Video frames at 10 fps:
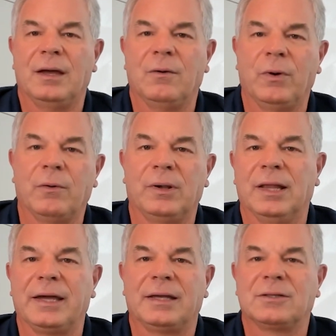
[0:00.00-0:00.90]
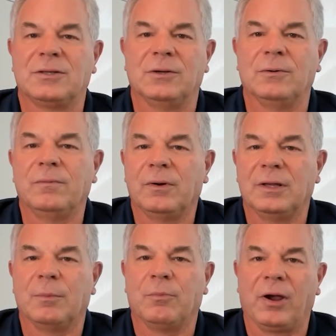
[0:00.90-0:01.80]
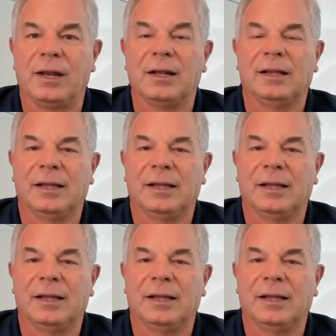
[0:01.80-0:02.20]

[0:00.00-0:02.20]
where we'd like to in the brain,